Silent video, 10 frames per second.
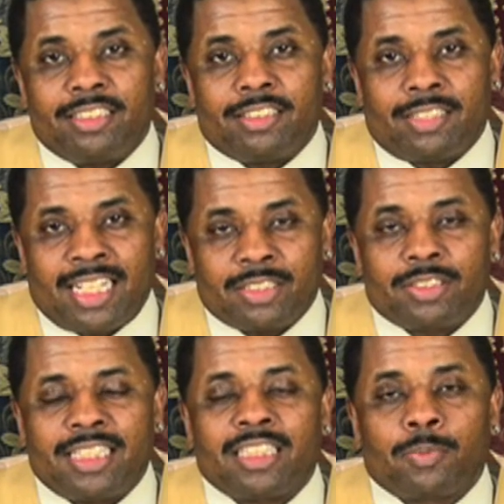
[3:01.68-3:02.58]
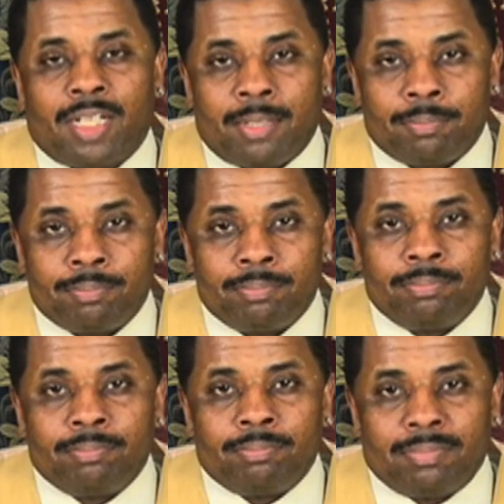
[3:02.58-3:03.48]
So that's why
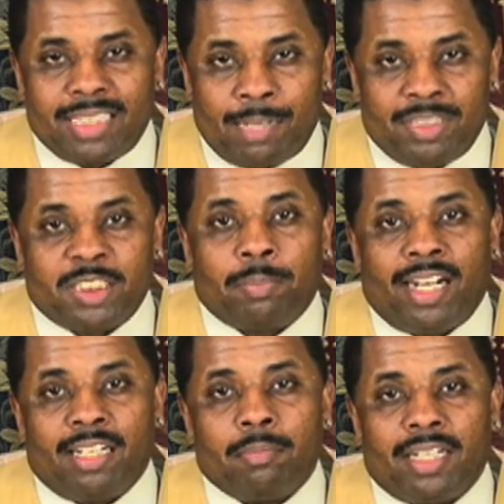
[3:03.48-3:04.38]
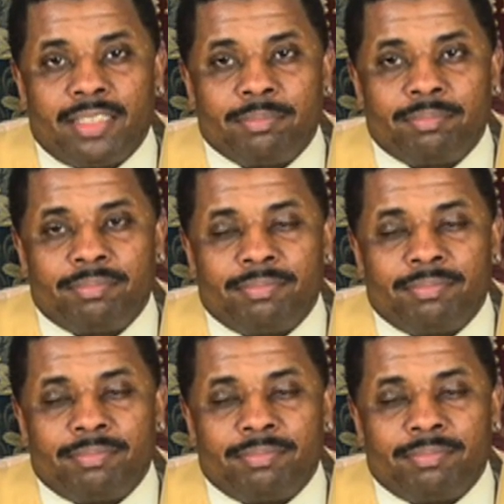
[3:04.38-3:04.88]
I'm inspired by them.